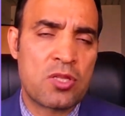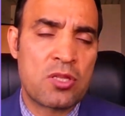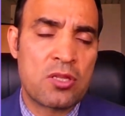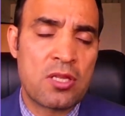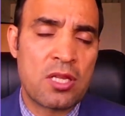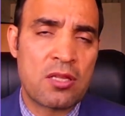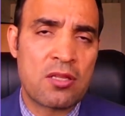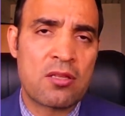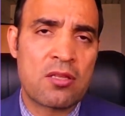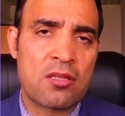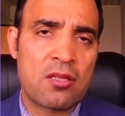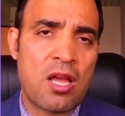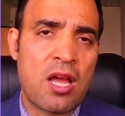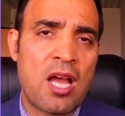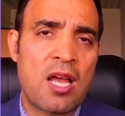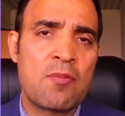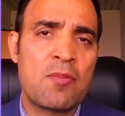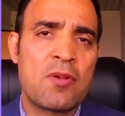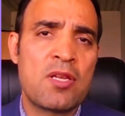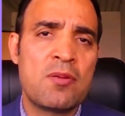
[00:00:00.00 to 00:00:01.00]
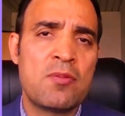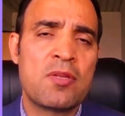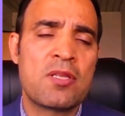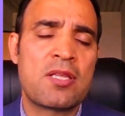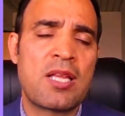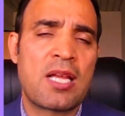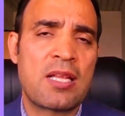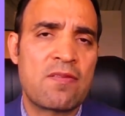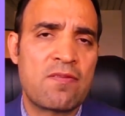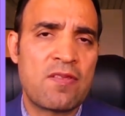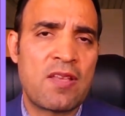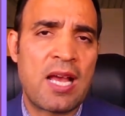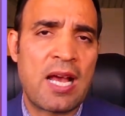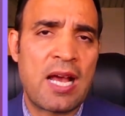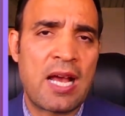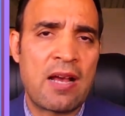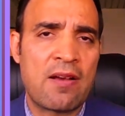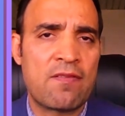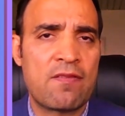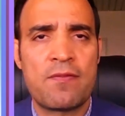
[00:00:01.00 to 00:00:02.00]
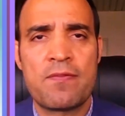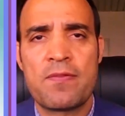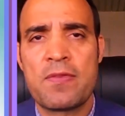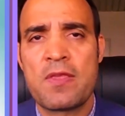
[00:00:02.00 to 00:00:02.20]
the time limit that we have,